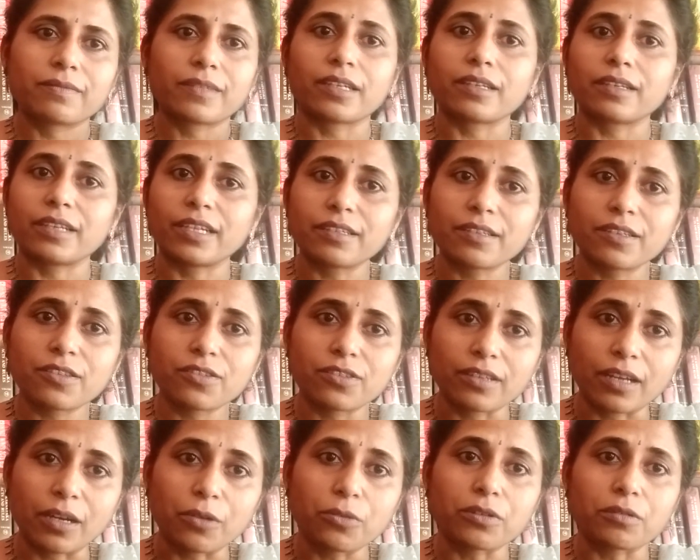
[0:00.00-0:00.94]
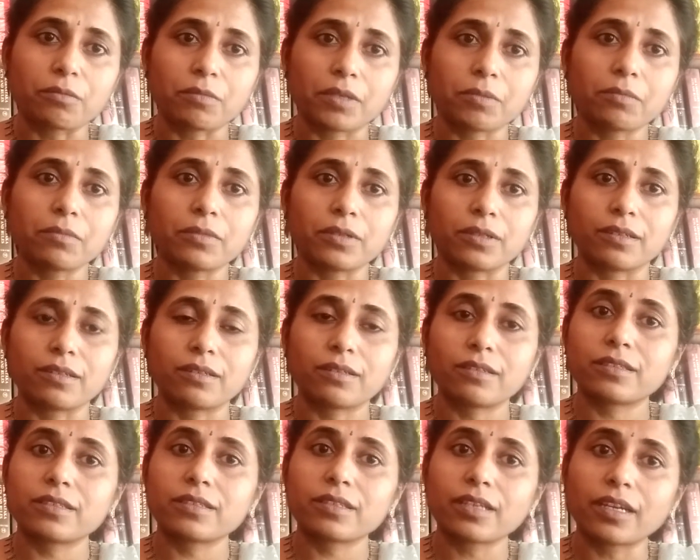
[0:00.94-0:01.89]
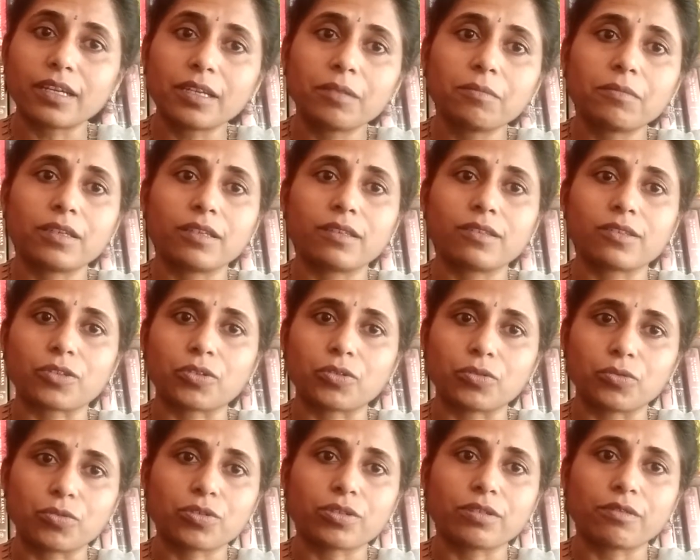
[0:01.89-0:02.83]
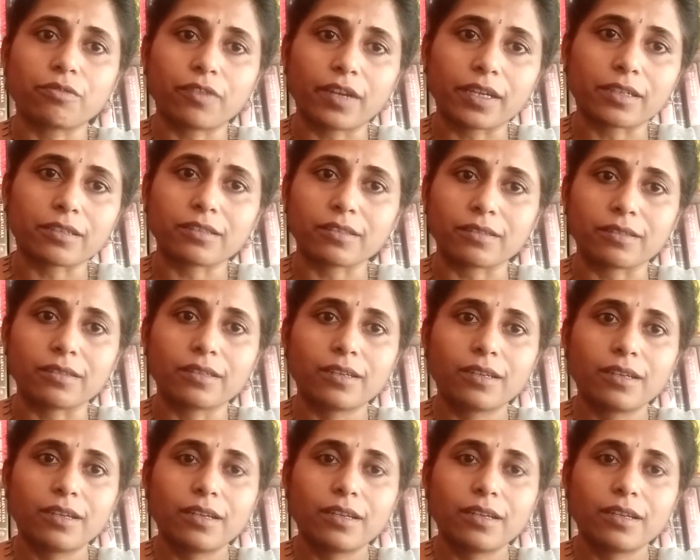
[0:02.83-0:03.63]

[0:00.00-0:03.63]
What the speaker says: And let us now remember, time is a crucial factor.